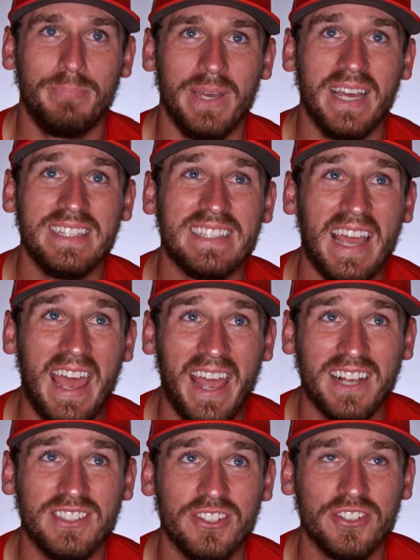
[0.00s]
Best
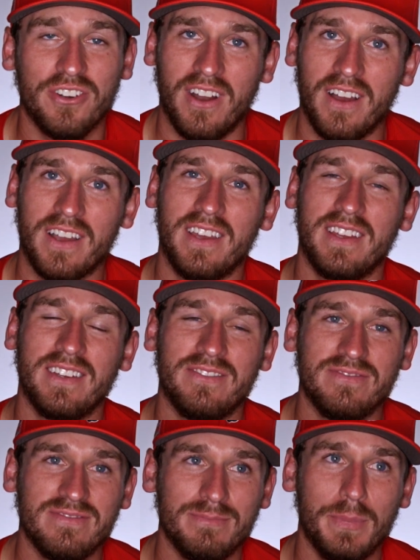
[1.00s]
actor, Gronk.
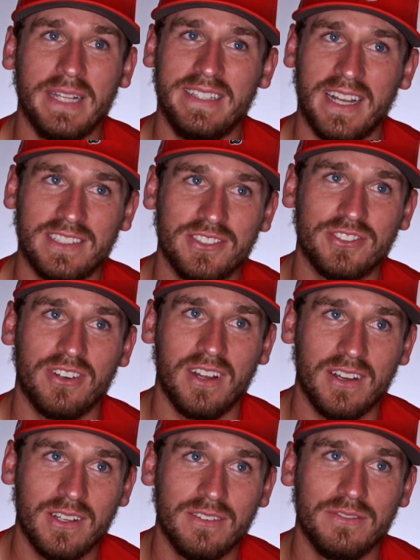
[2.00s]
Best actor is
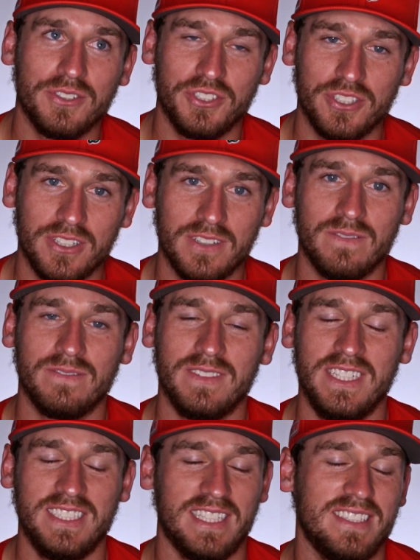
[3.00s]
Gronk, for sure.
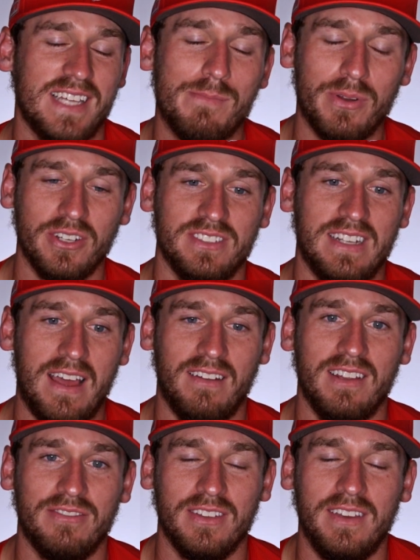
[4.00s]
He just has that
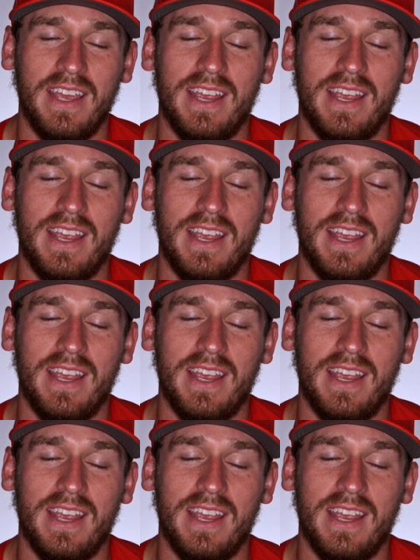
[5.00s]
personality for the